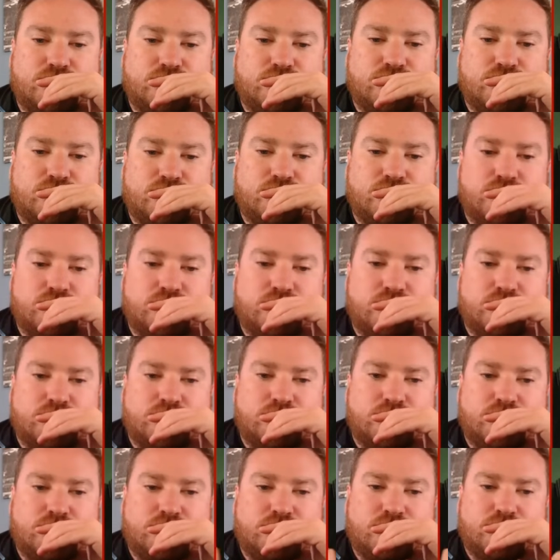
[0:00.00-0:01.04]

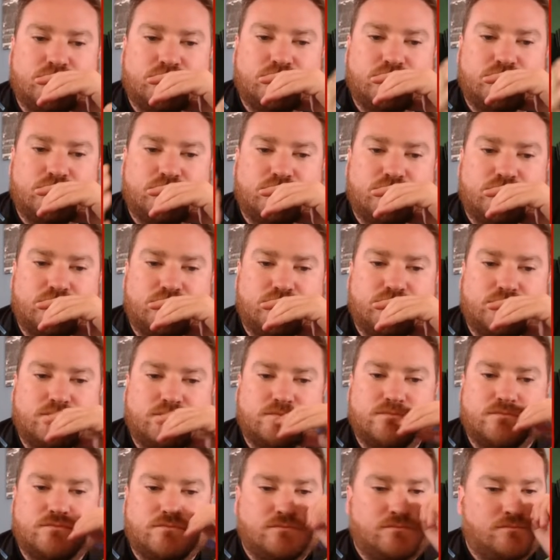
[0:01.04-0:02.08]

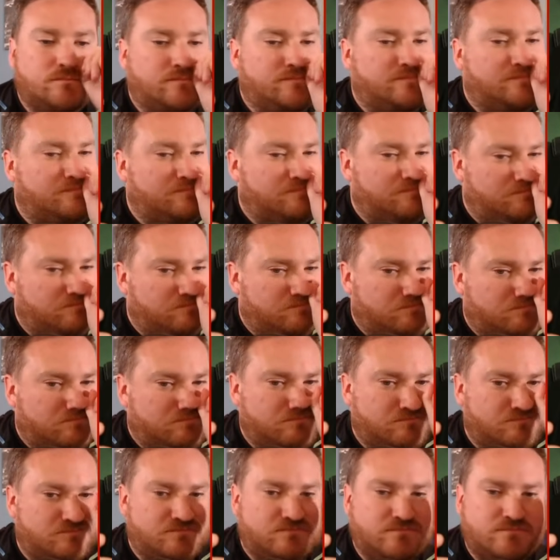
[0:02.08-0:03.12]

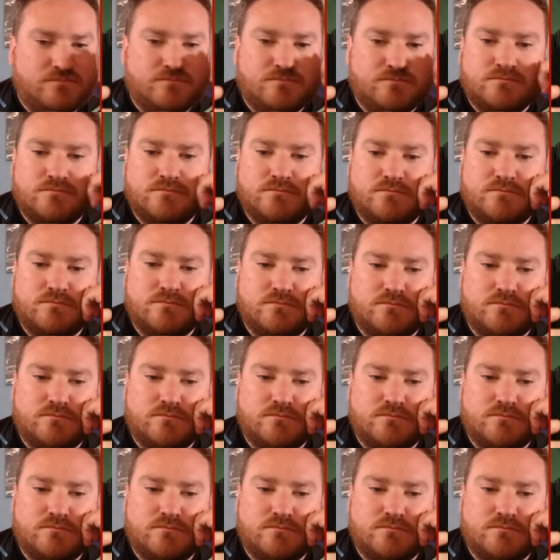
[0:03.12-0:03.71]
(not speaking)